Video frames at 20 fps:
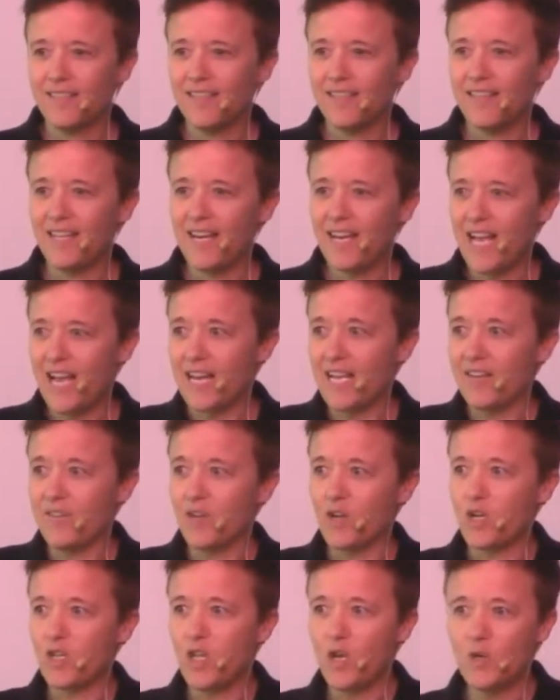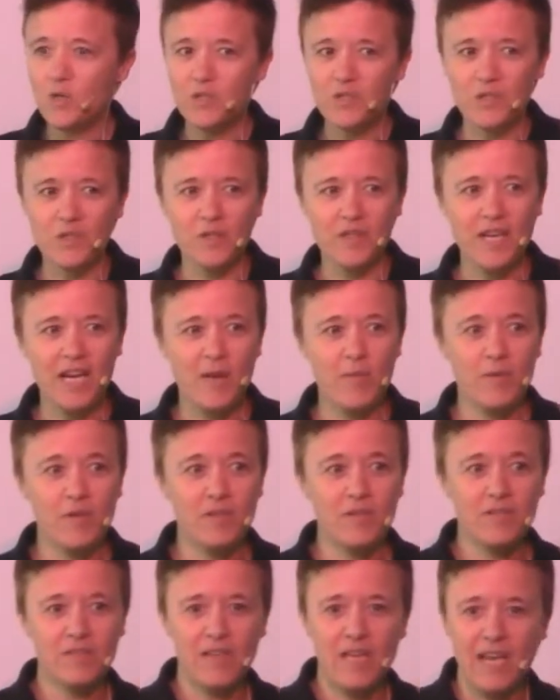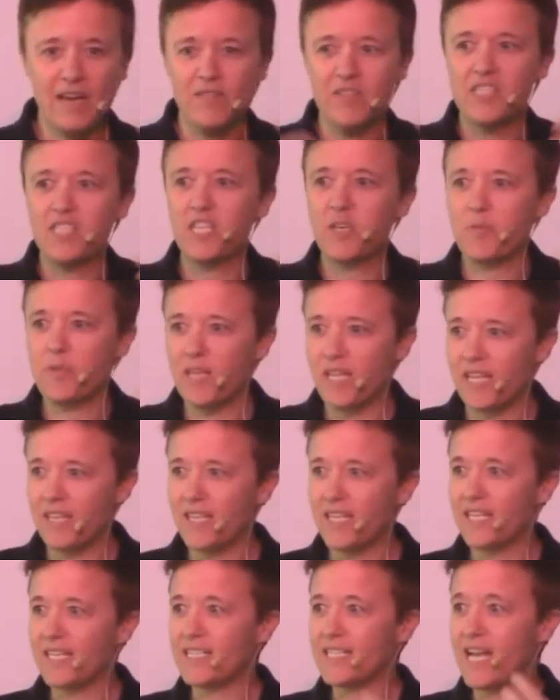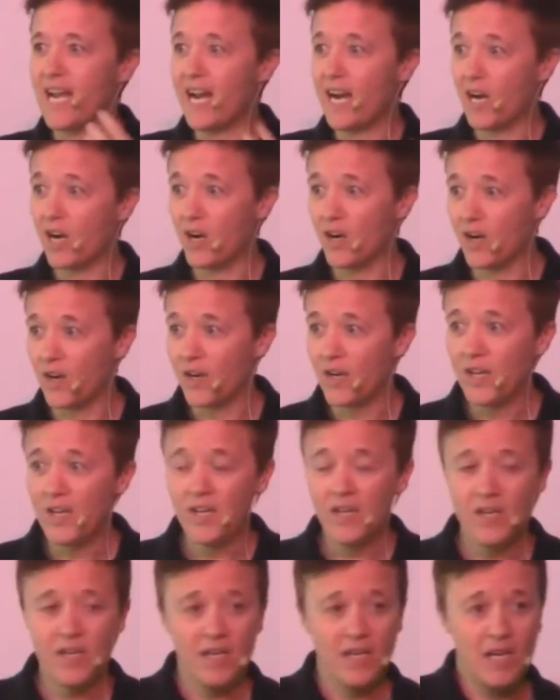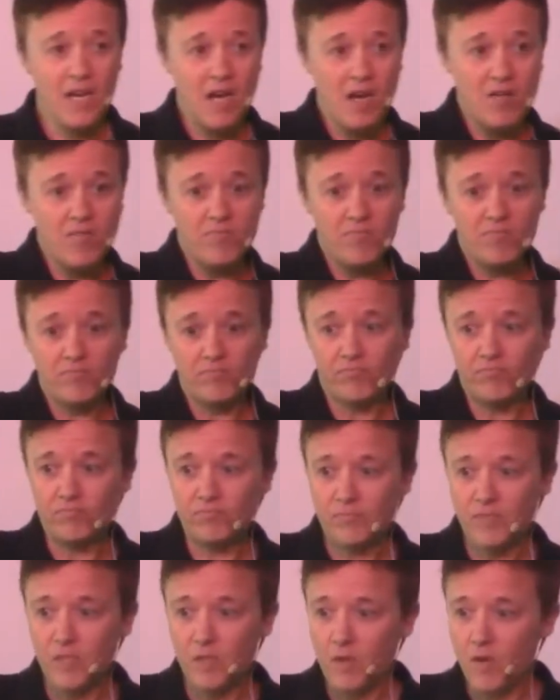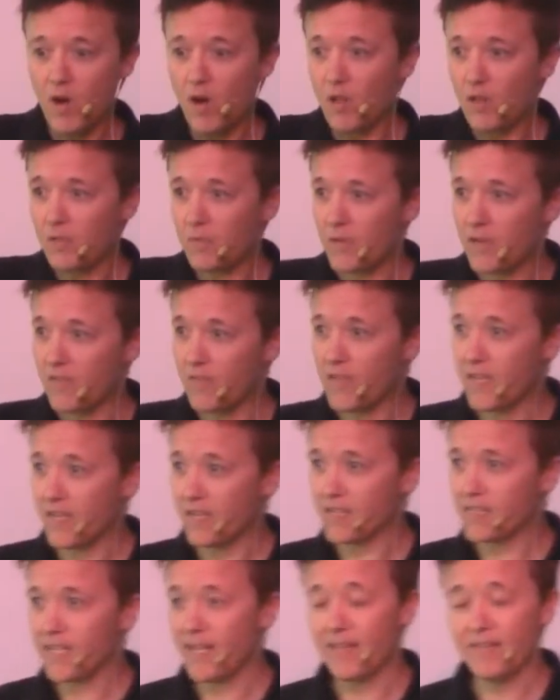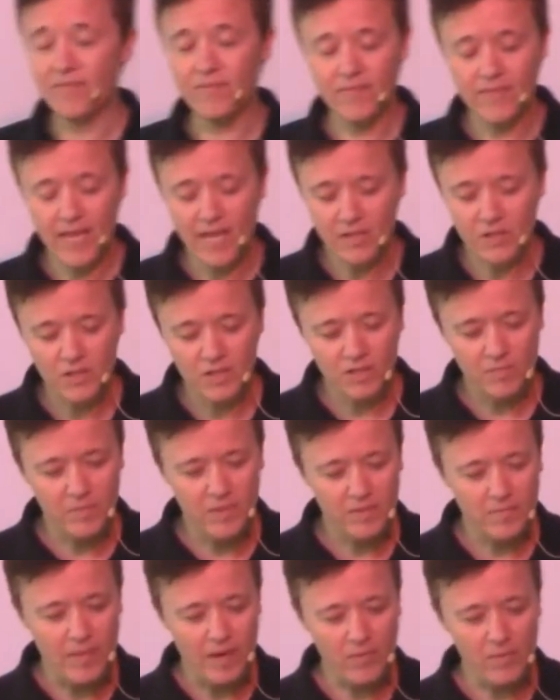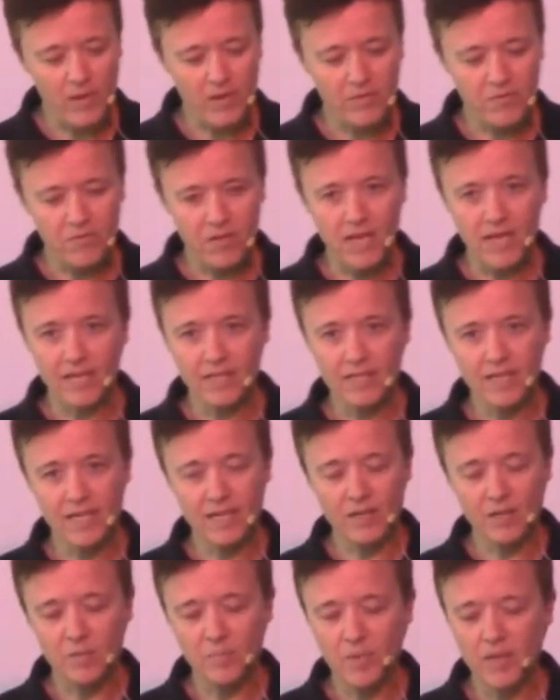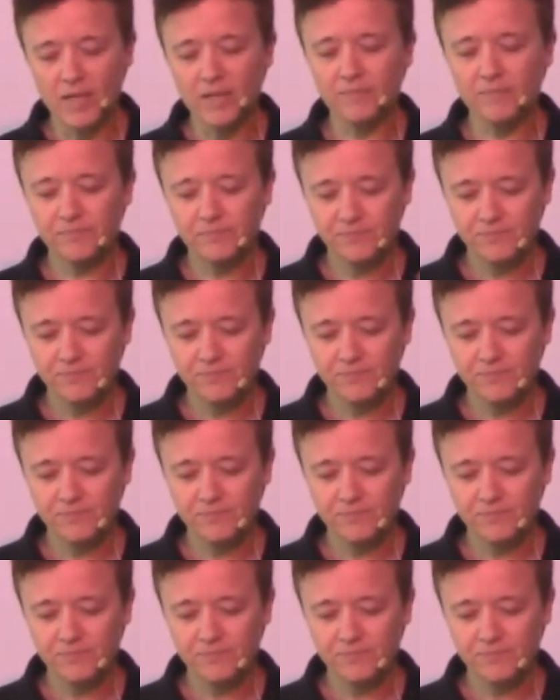And then I got even closer, then I would kind of simulate the entire um, you know, all three events. At, that should have been my red flag there, but